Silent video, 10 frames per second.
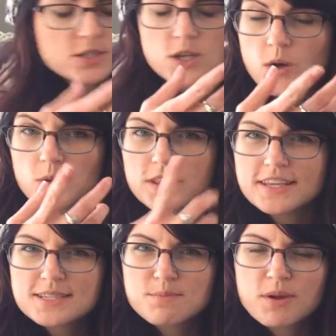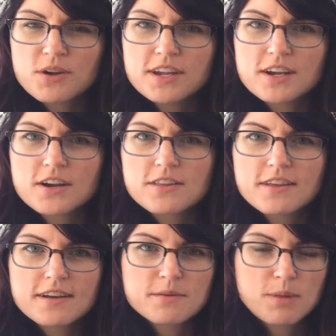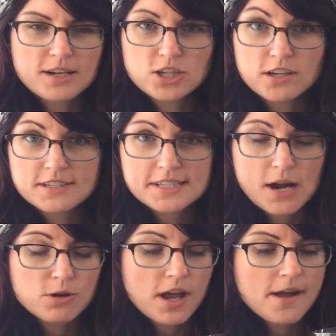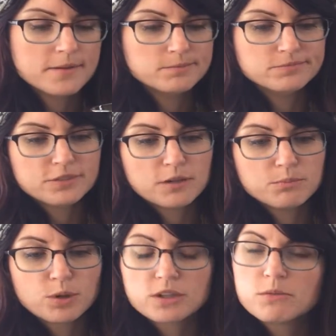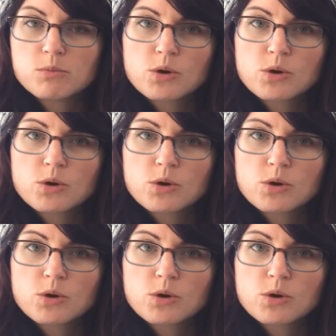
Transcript: So this beer here, the Black Chocolate Stout um, from Brooklyn